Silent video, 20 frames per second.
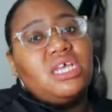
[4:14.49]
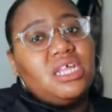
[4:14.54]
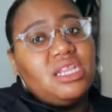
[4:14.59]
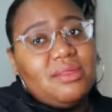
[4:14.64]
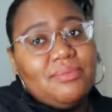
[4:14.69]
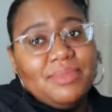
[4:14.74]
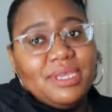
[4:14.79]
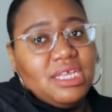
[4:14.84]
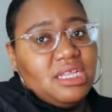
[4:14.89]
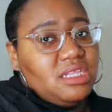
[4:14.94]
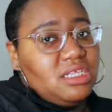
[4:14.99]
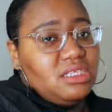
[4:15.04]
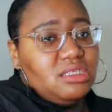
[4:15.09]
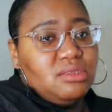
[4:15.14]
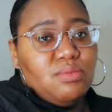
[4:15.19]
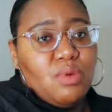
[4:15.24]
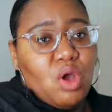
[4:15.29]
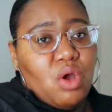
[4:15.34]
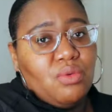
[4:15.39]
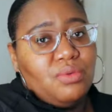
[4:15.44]
like, let me get the
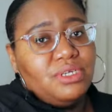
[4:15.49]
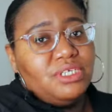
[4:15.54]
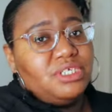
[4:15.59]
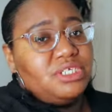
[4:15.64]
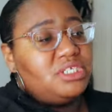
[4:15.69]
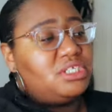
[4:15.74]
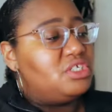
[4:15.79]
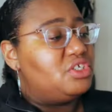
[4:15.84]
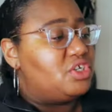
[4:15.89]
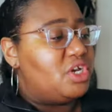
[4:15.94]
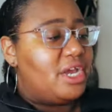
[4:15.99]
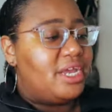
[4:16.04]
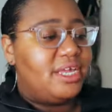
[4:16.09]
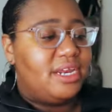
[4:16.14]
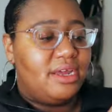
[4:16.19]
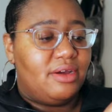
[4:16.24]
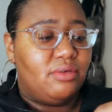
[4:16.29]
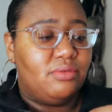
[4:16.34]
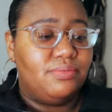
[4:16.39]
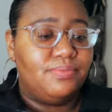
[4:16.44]
small one just to try
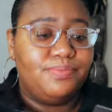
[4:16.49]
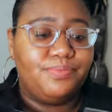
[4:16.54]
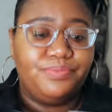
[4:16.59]
it out.